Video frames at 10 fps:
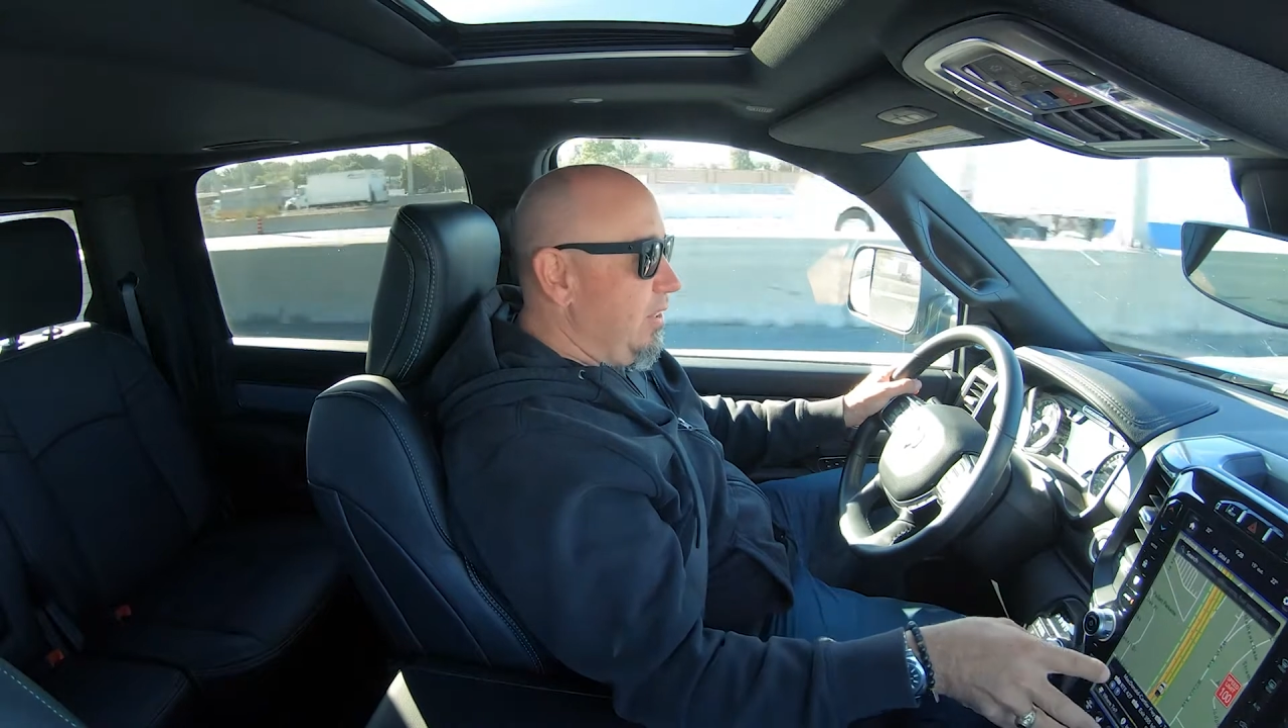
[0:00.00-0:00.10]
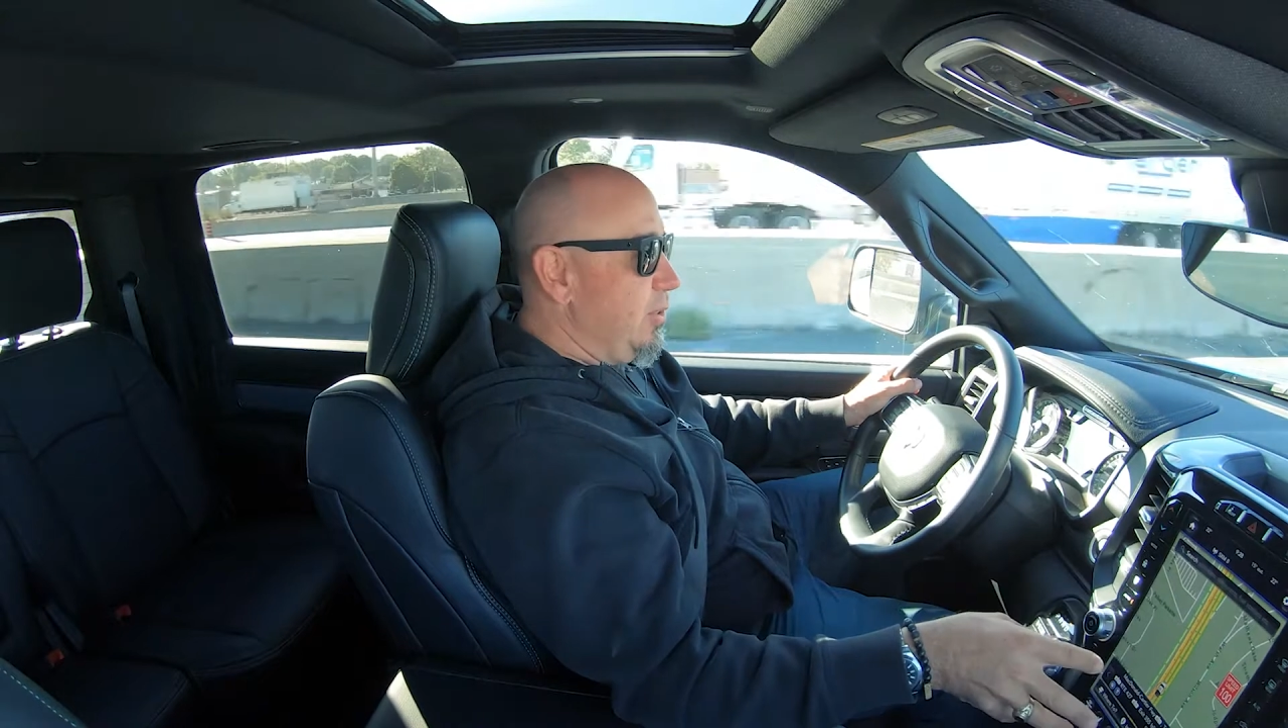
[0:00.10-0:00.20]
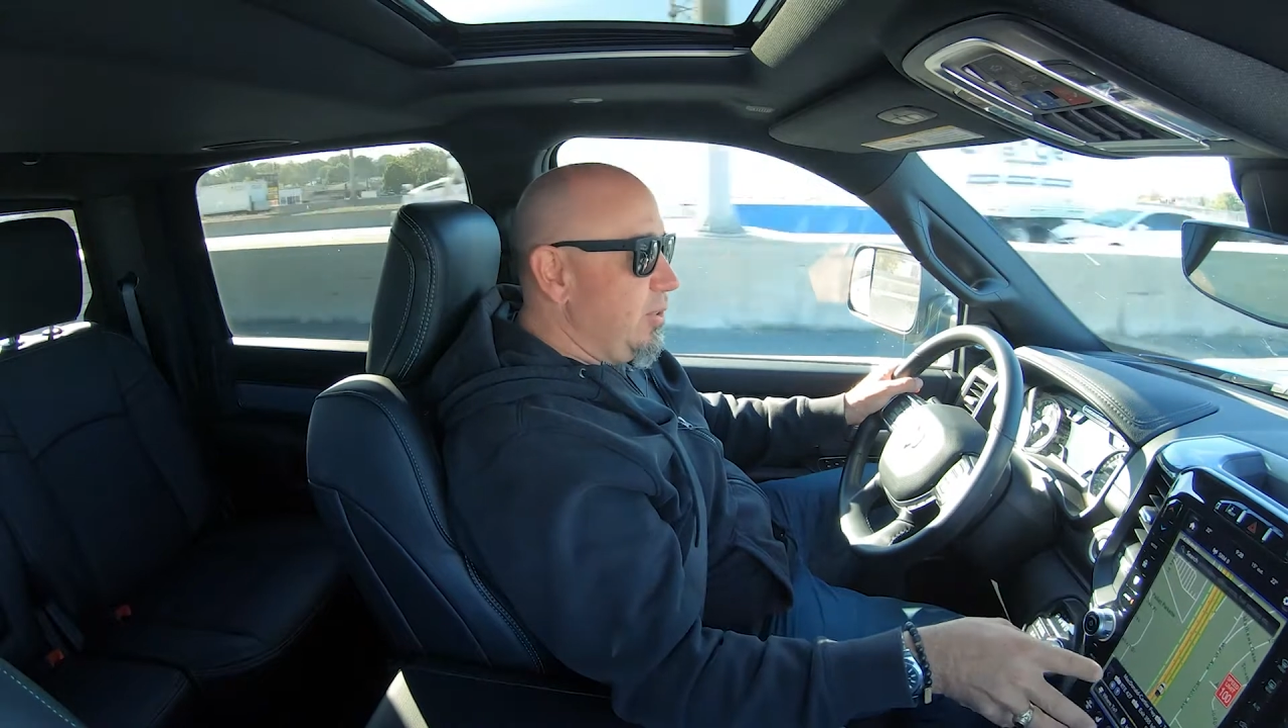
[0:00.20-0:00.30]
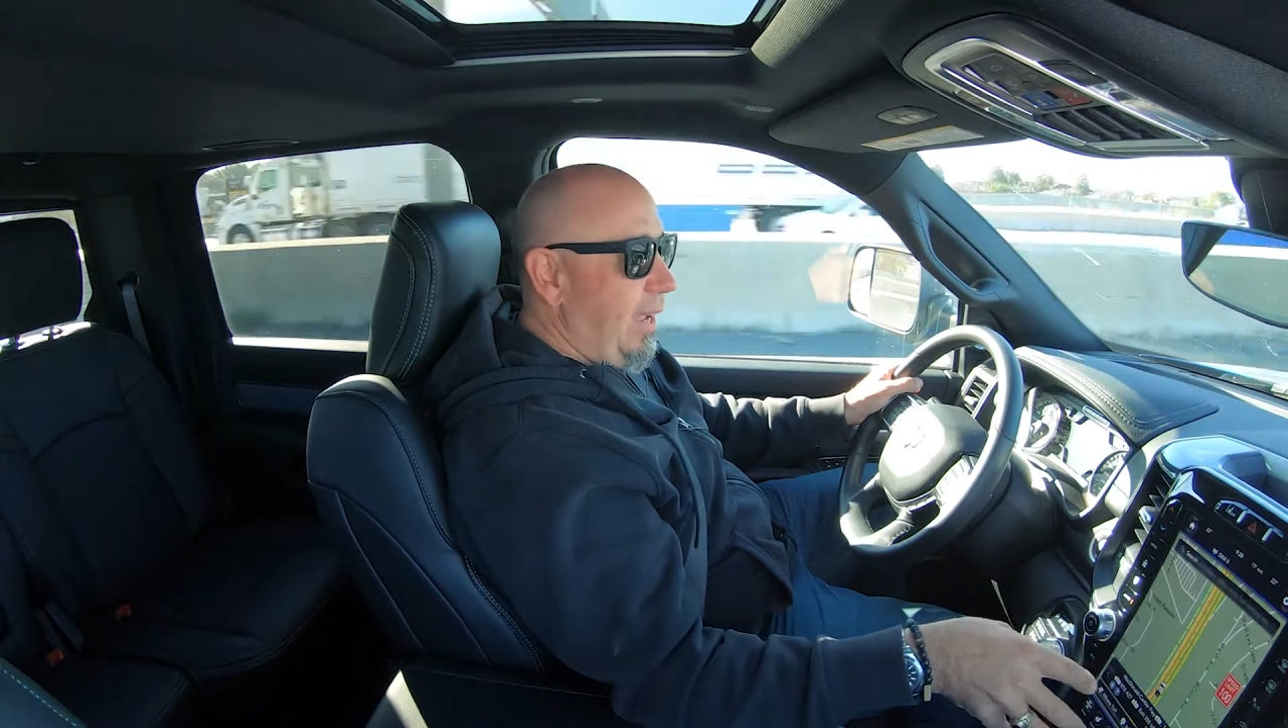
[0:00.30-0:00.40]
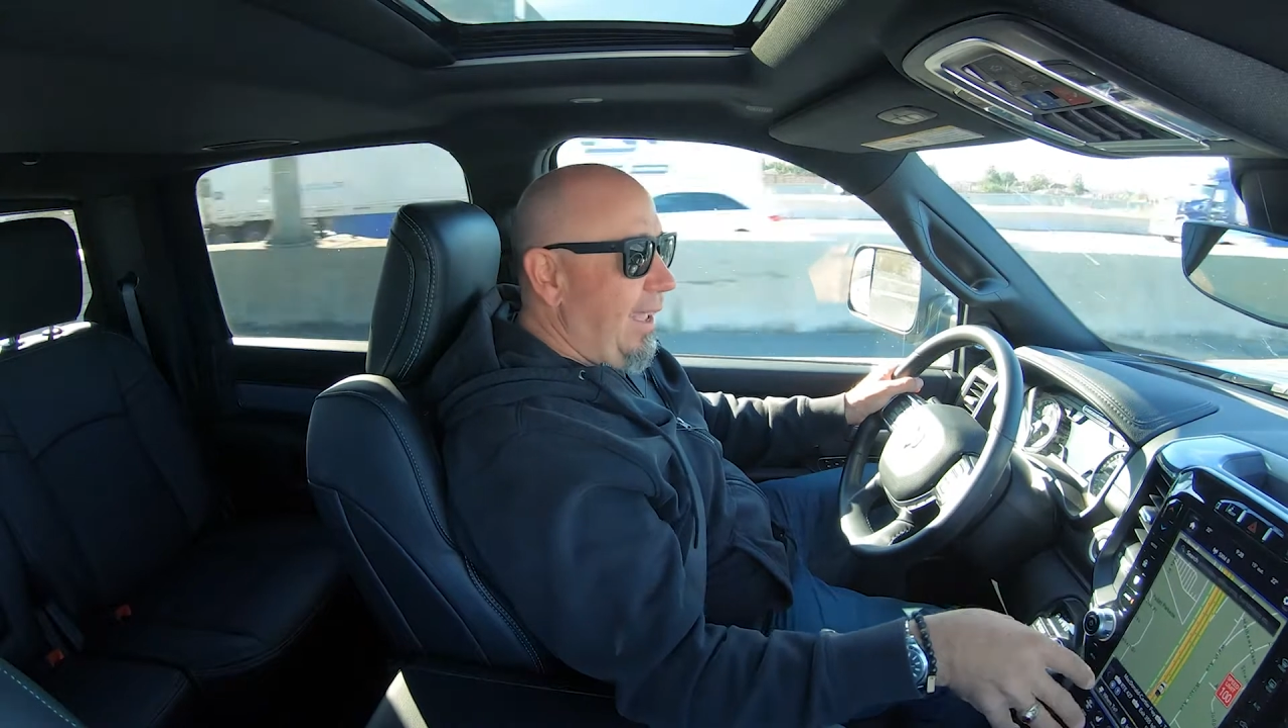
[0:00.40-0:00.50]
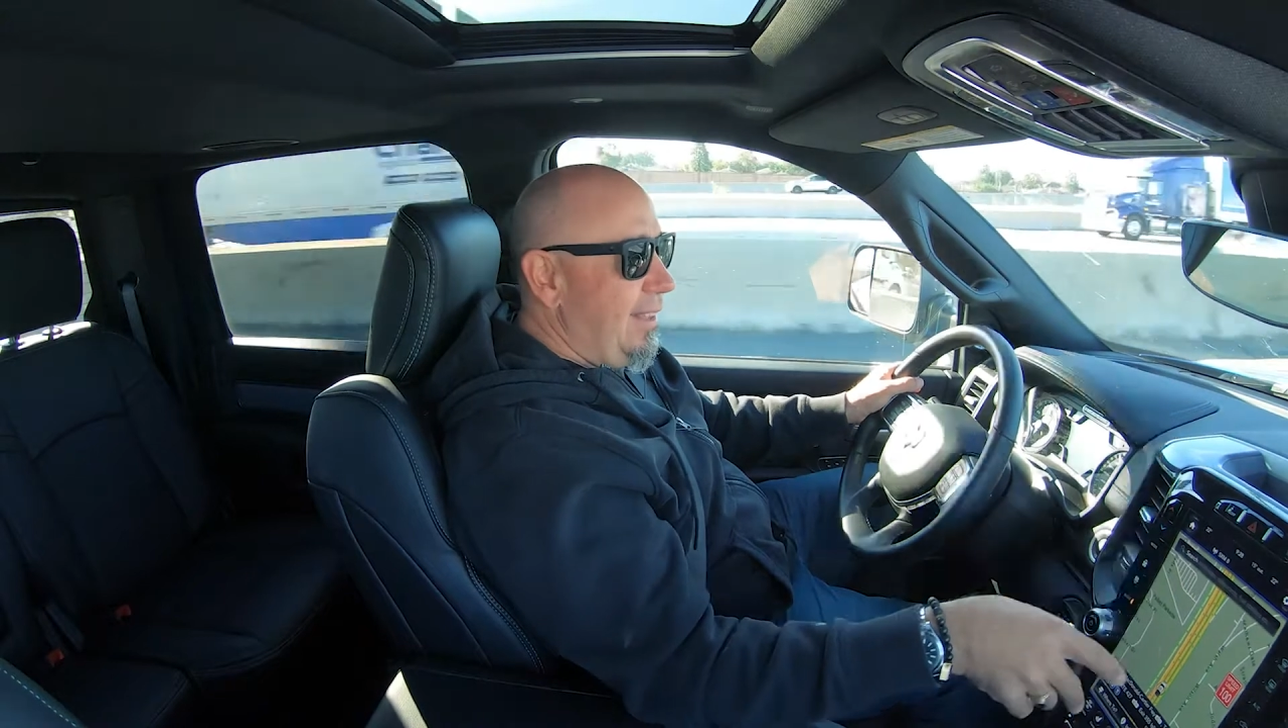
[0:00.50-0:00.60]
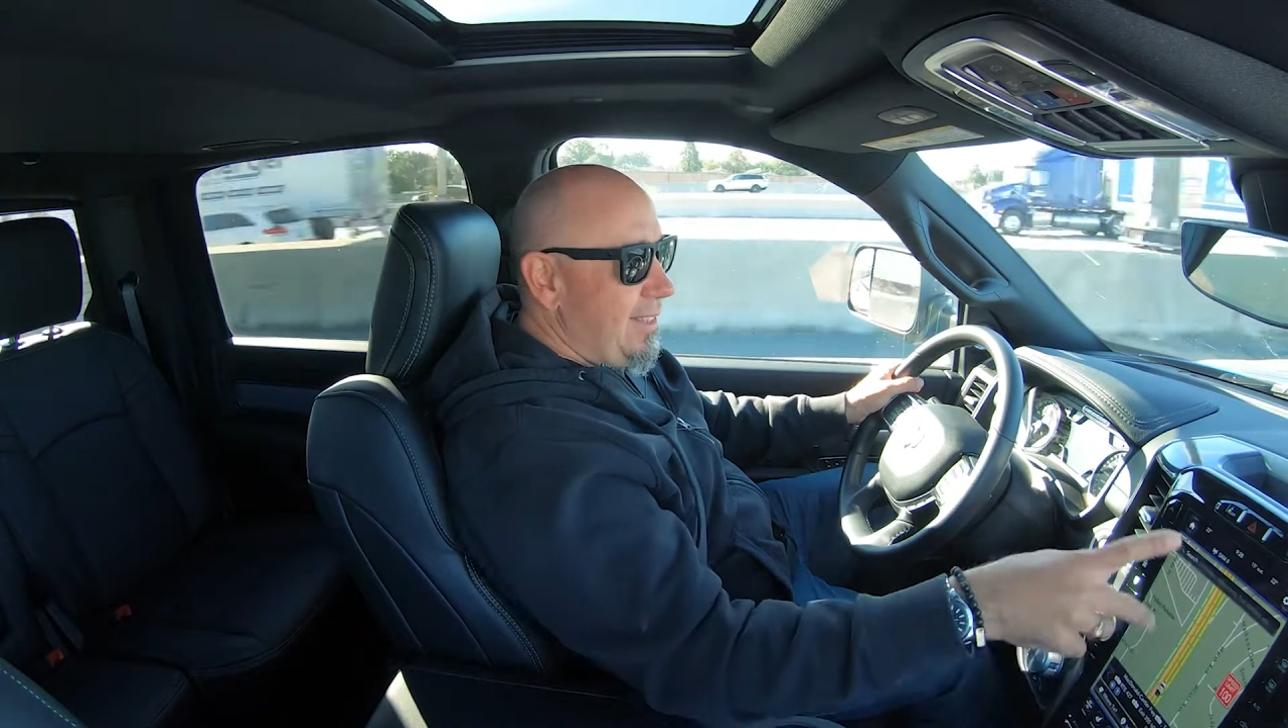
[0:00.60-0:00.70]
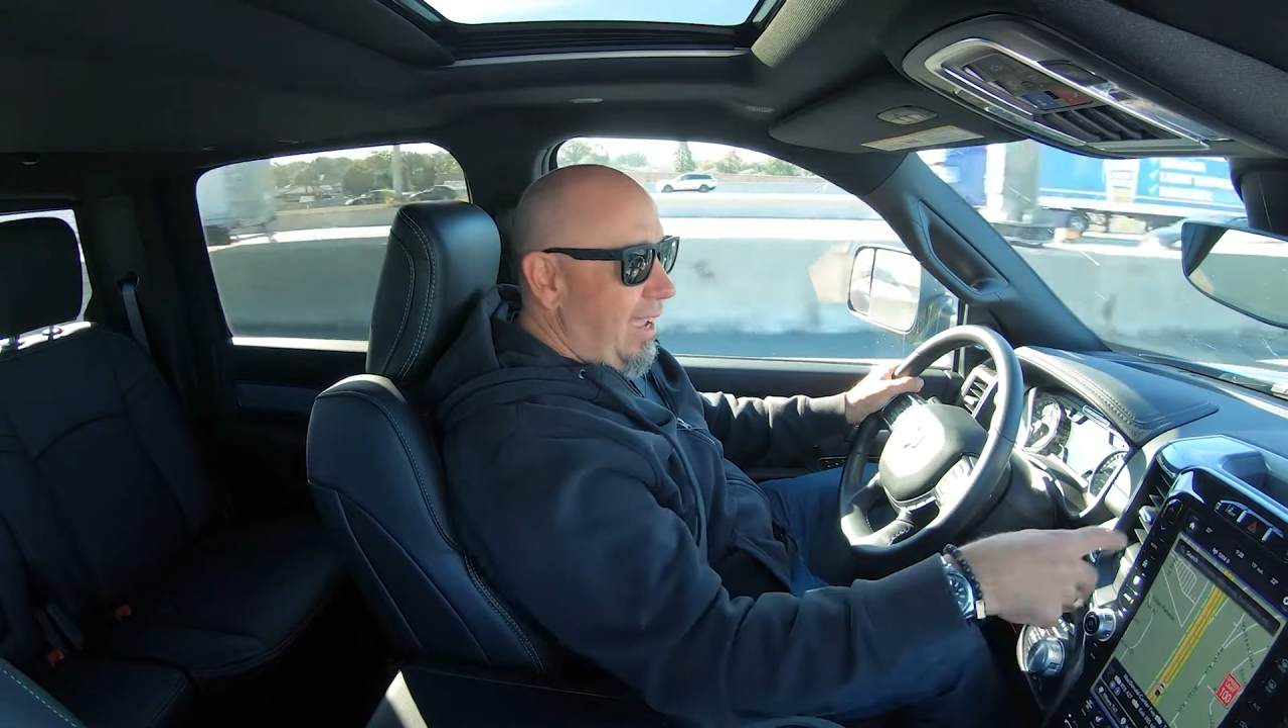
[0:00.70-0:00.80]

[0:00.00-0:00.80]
two tiles.